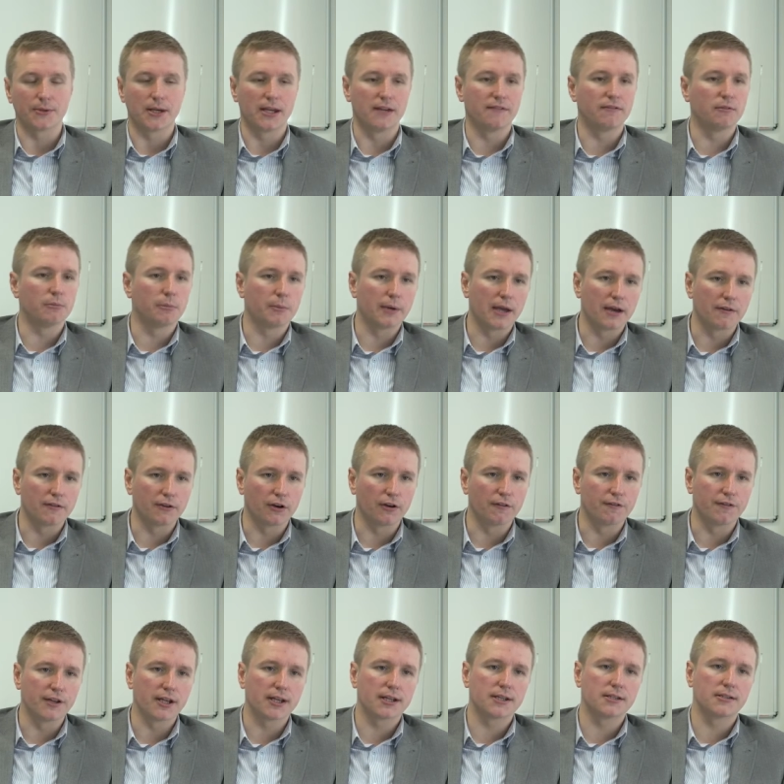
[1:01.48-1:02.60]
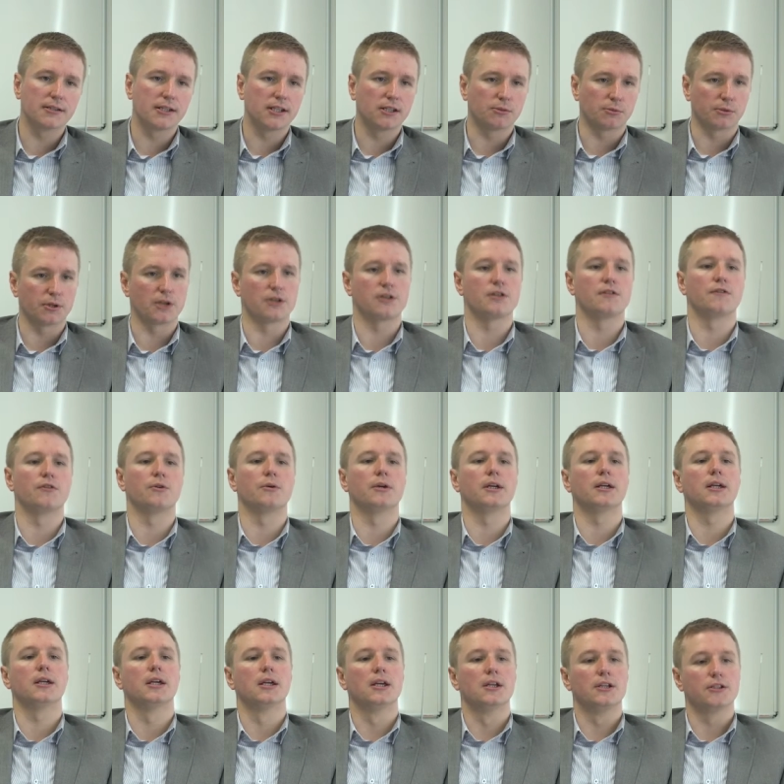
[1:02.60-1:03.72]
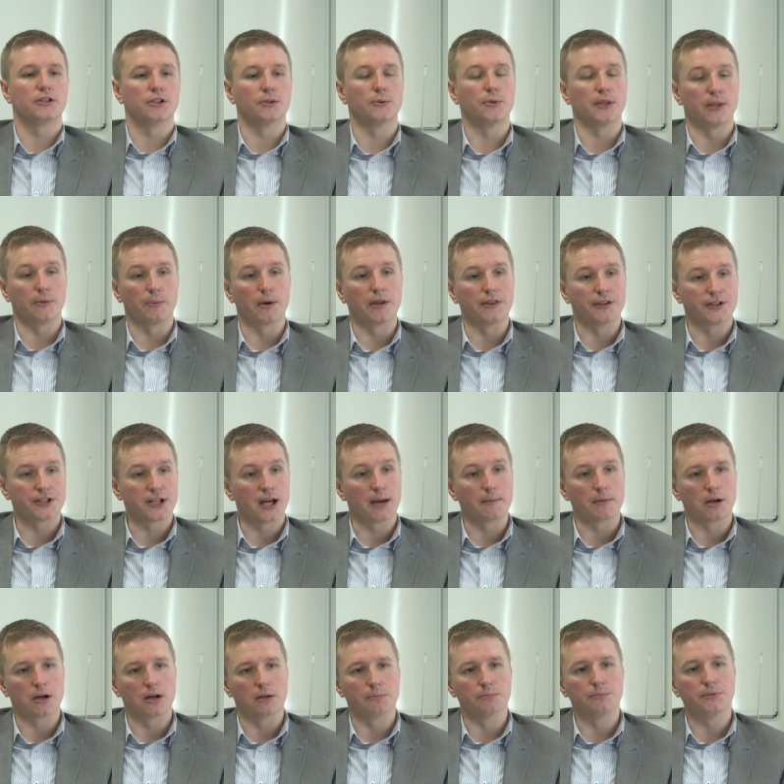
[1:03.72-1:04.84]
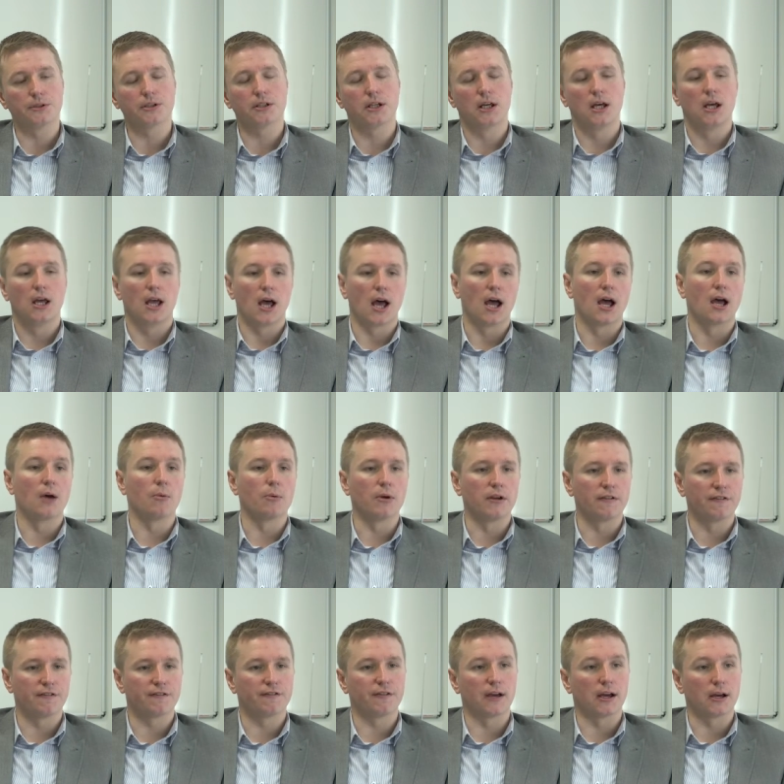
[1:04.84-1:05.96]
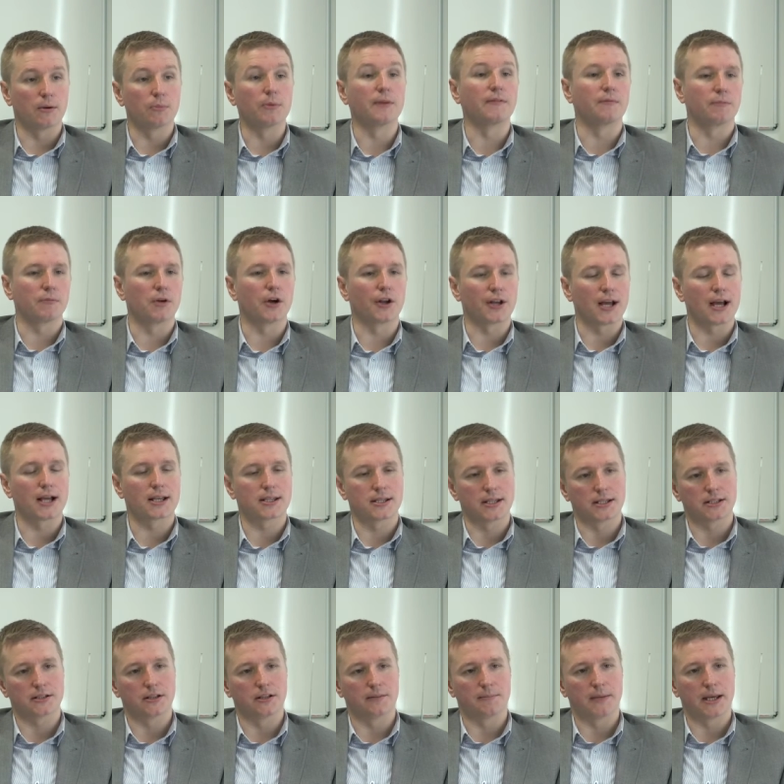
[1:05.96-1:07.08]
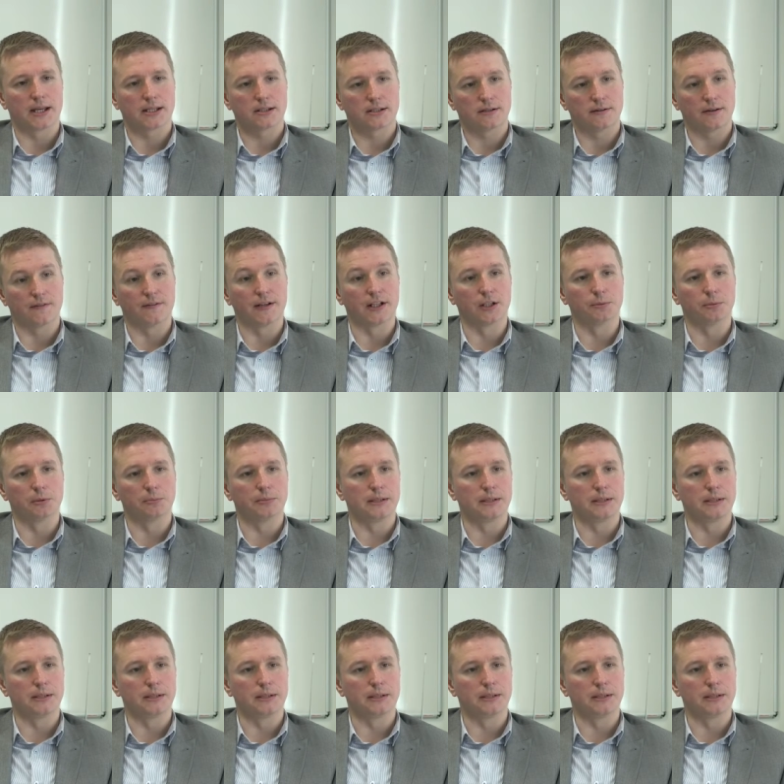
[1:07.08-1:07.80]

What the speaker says: even when we haven't got vacancies, we're interviewing, so that when the time comes, we've got access to the best available